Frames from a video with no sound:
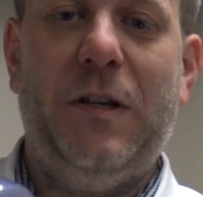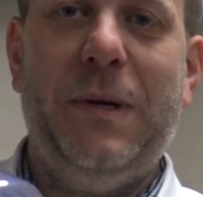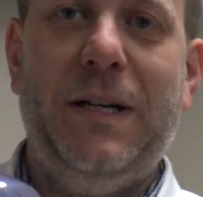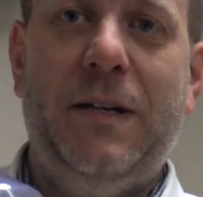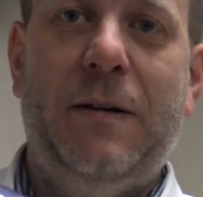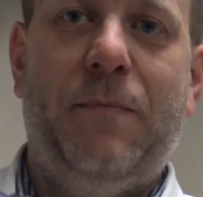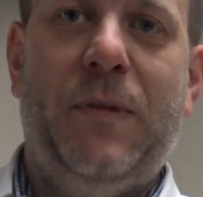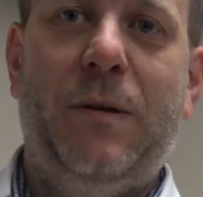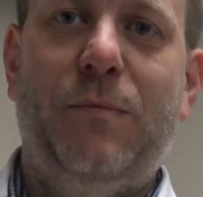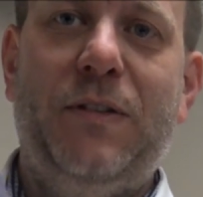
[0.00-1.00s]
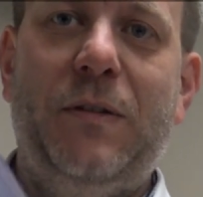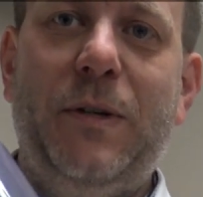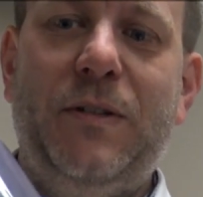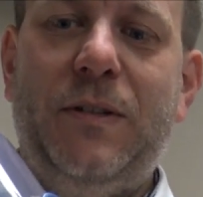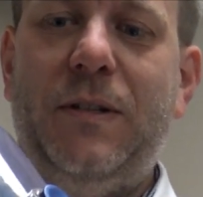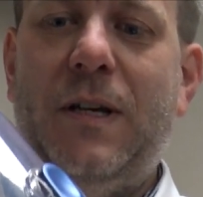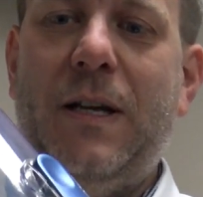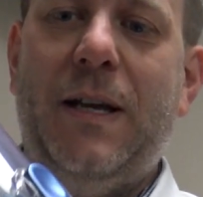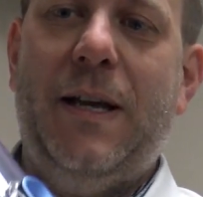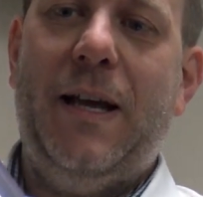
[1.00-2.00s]
bin, press the button,
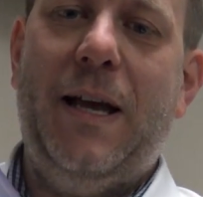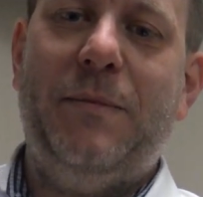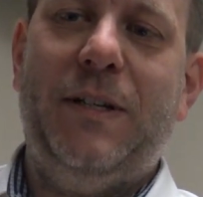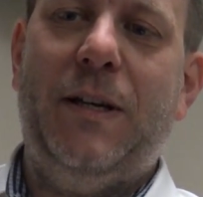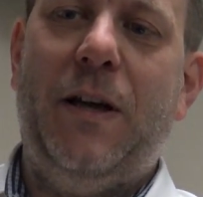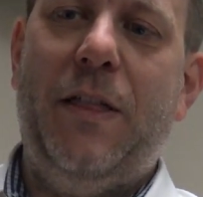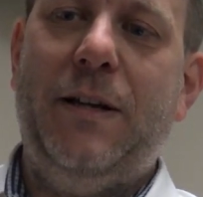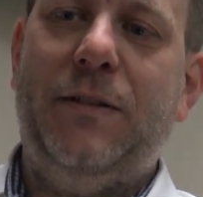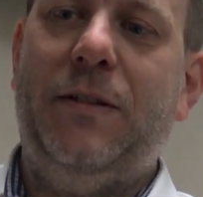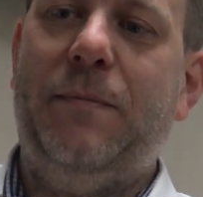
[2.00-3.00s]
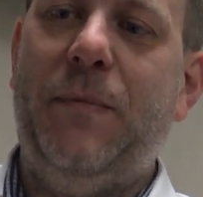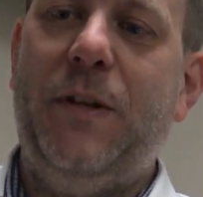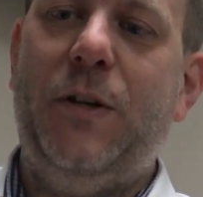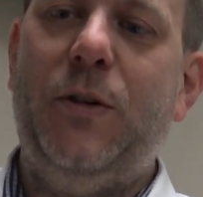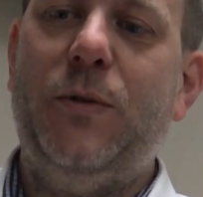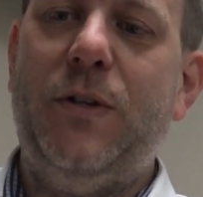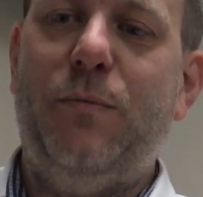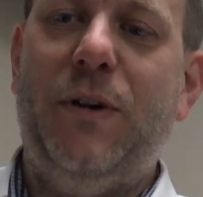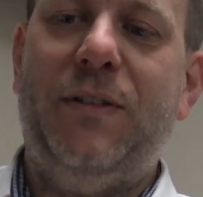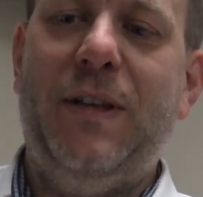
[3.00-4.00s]
empty it like that. You can also
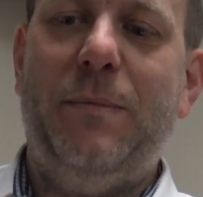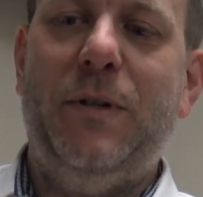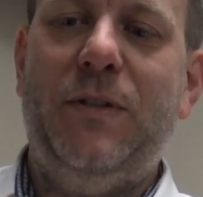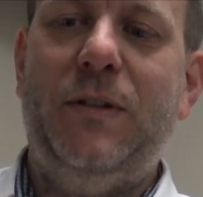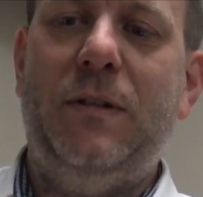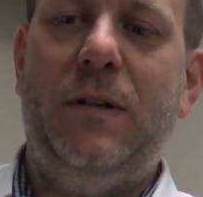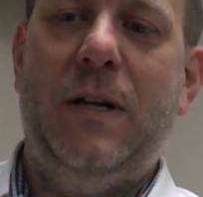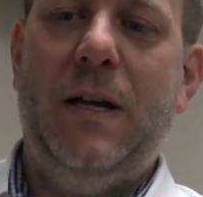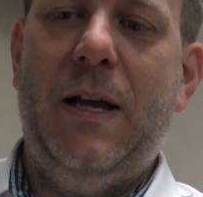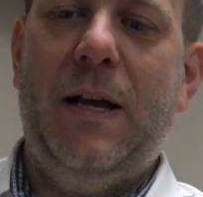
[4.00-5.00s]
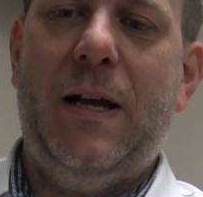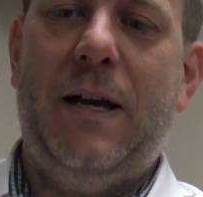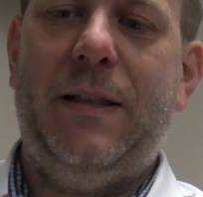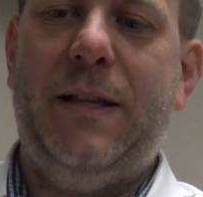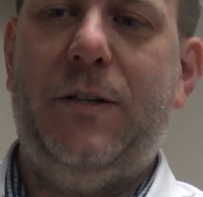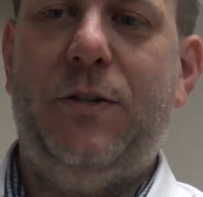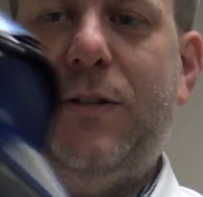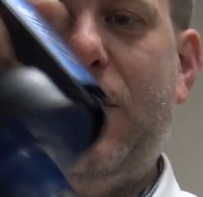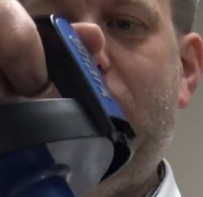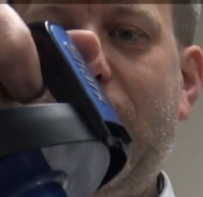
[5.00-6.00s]
press that button and then just
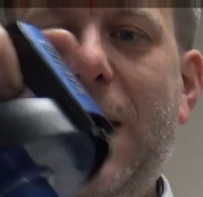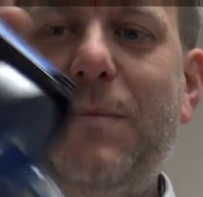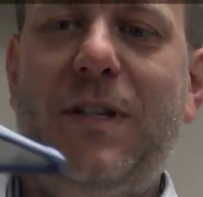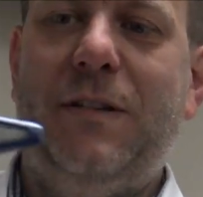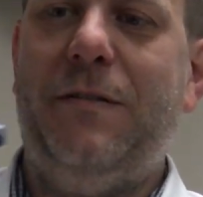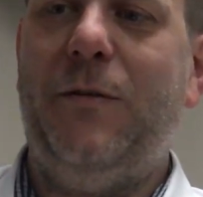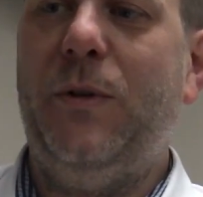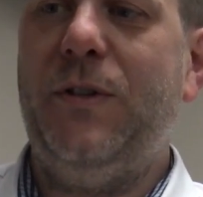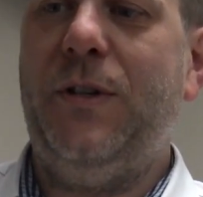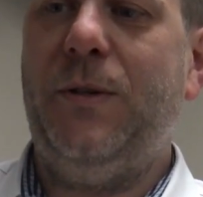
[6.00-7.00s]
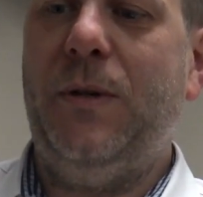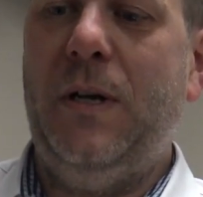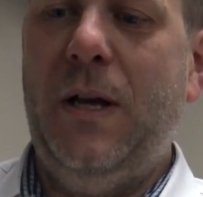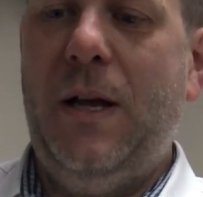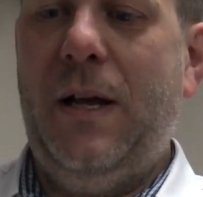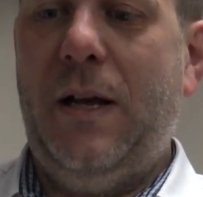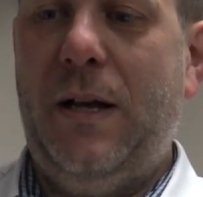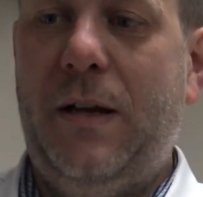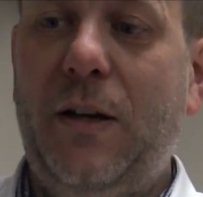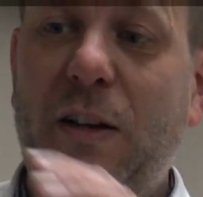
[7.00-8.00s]
go and empty it if you want to.
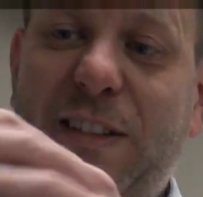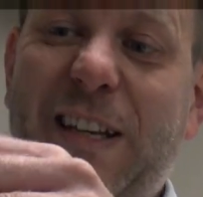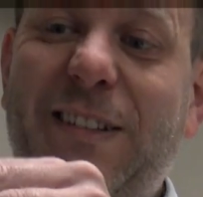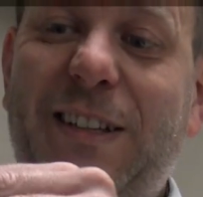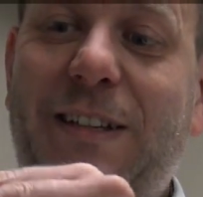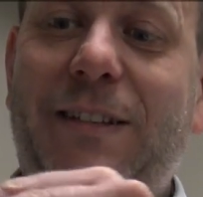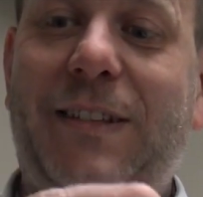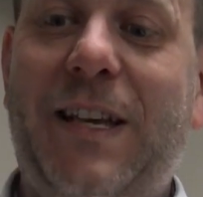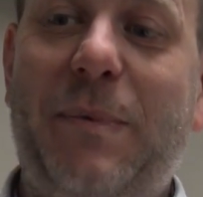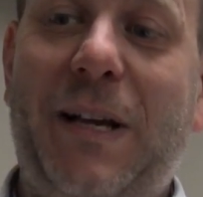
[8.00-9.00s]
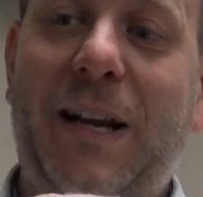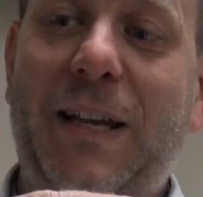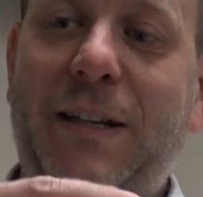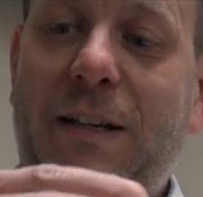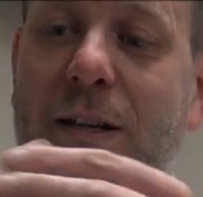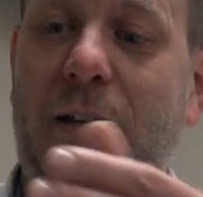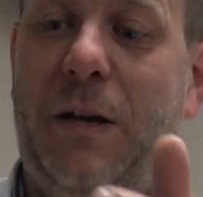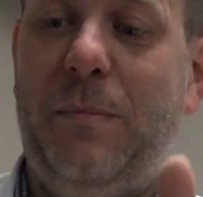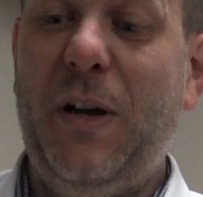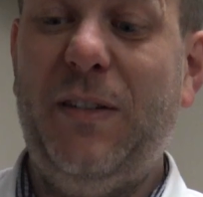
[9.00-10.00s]
Nice and easy to keep it clean.
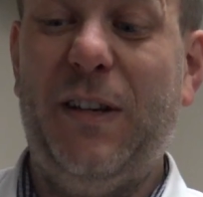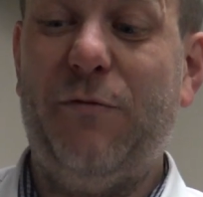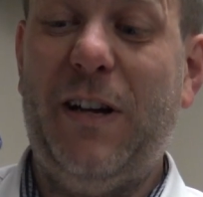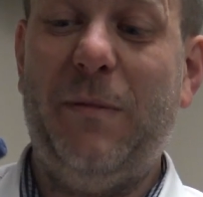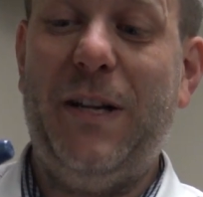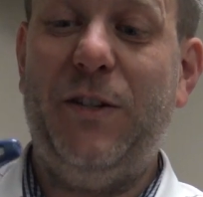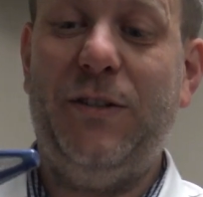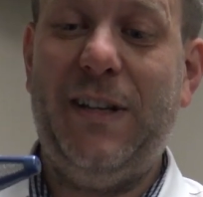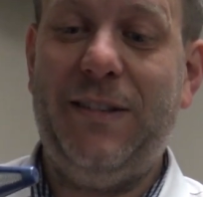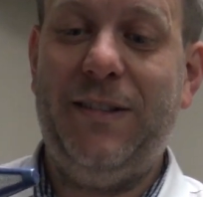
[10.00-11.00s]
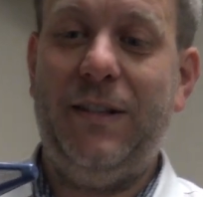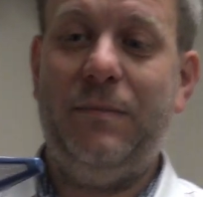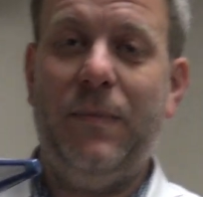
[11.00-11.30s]
Personally, I'd recommend just getting a,